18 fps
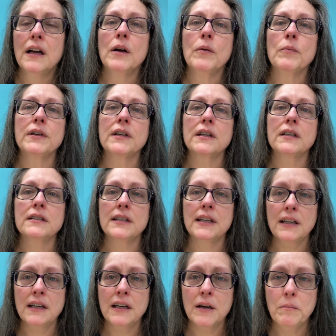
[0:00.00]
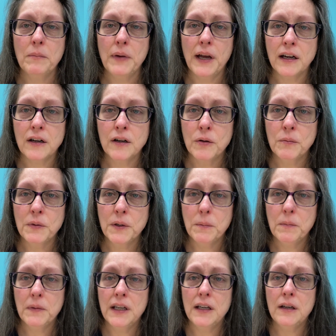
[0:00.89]
because they come back home to
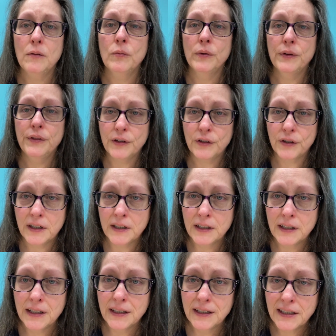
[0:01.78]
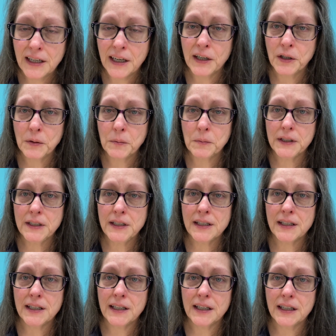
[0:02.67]
me when they're terribly
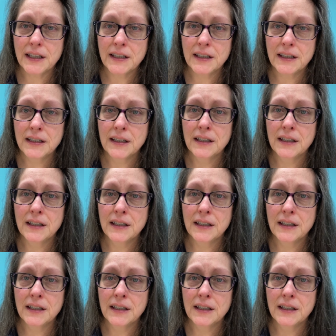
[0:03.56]
sick.